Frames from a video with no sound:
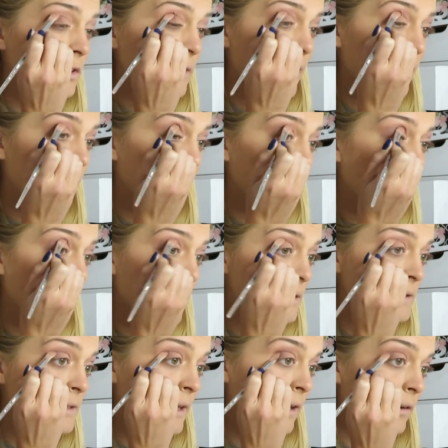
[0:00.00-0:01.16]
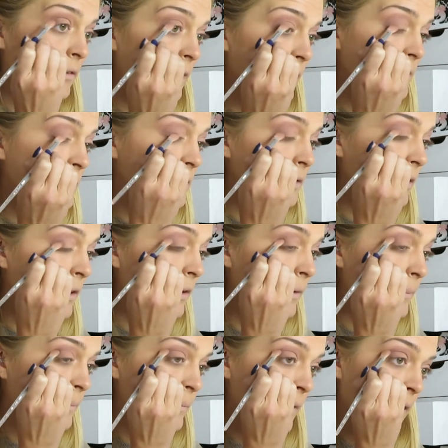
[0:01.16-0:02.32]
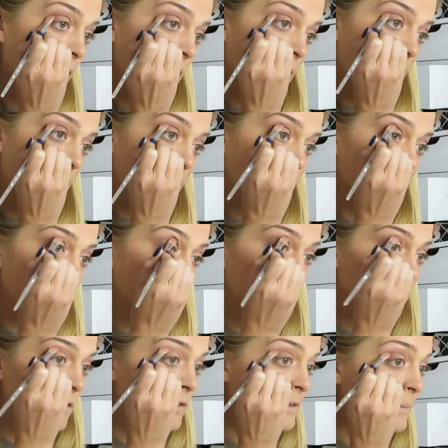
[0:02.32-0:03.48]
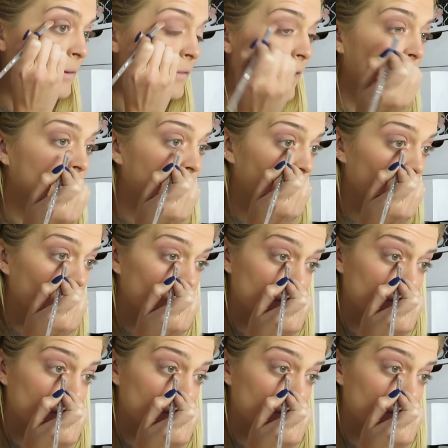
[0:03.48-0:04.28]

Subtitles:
like a plot area, so I can video some of that for you.